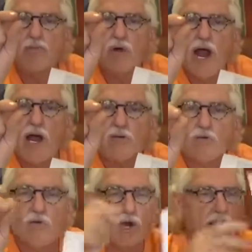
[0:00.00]
brown
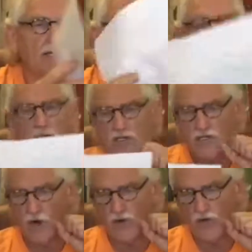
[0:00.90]
ring.
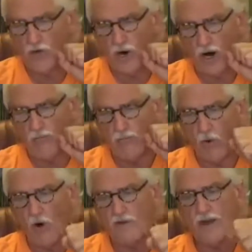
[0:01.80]
So you are
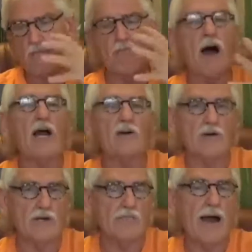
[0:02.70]
more than
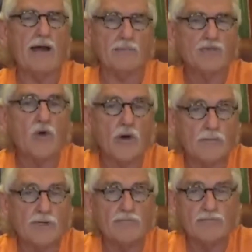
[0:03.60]
moderately
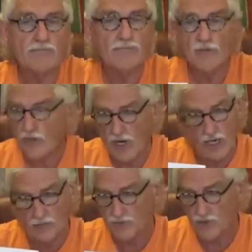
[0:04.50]
malabsorbed. You're
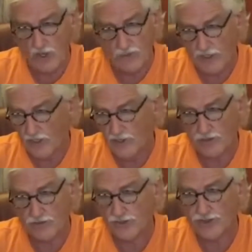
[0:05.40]
not absorbing your
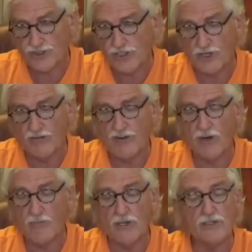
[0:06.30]
nutrition here
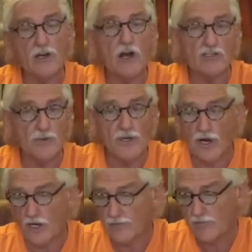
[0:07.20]
very much at all,
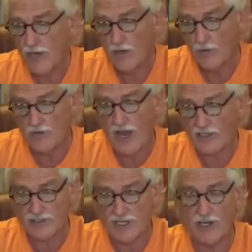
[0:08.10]
sweetheart. With
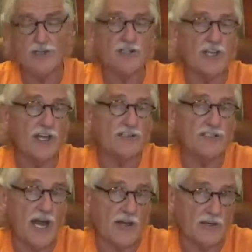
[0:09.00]
that said, your
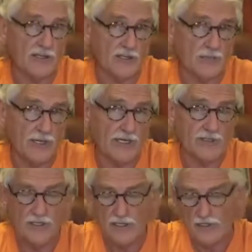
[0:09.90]
skin's down a little
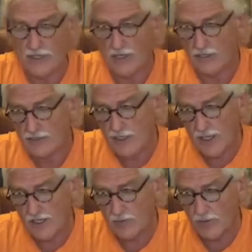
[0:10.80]
bit. You got a little
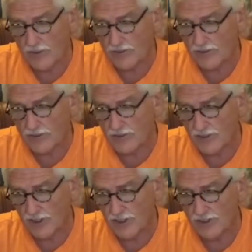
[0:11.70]
genetic weakness in the
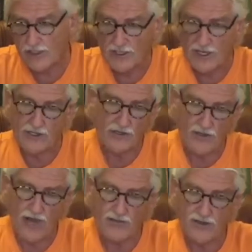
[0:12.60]
skin, and your
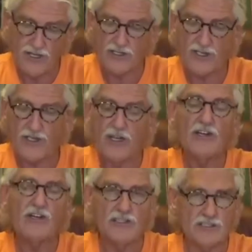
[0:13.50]
left kidney
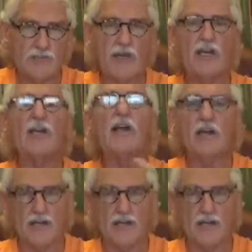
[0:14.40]
needs to be